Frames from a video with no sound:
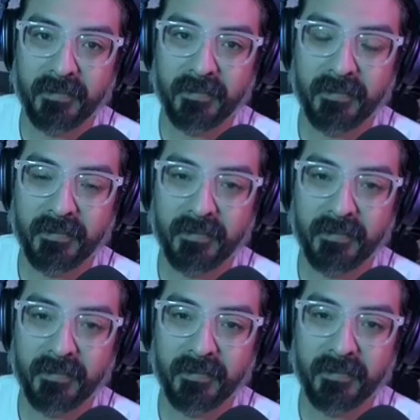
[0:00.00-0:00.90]

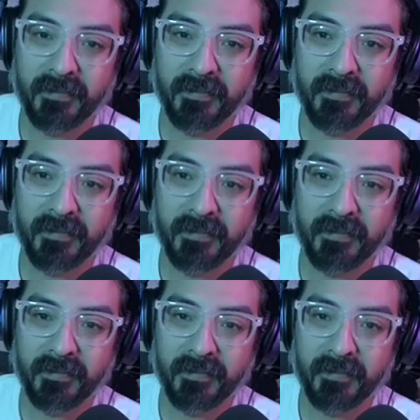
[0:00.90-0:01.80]

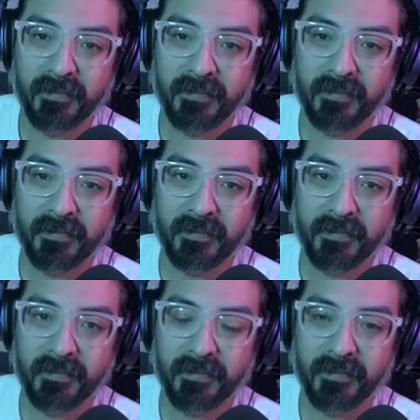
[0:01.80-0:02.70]

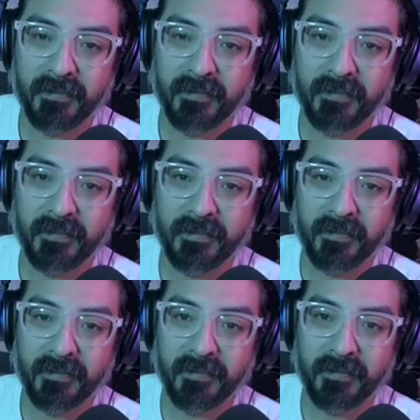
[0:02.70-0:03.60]

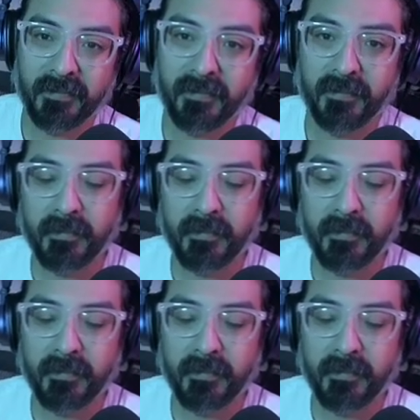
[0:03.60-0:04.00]
The person shown says nothing.